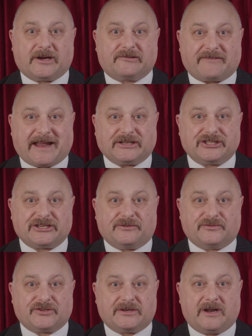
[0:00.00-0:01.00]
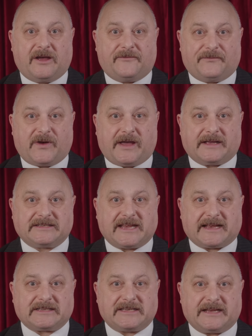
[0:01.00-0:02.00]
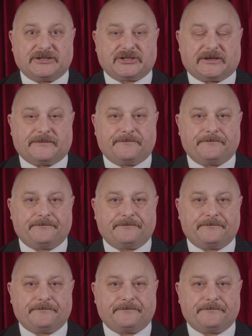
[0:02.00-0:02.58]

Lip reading: grandchildren, via taxation.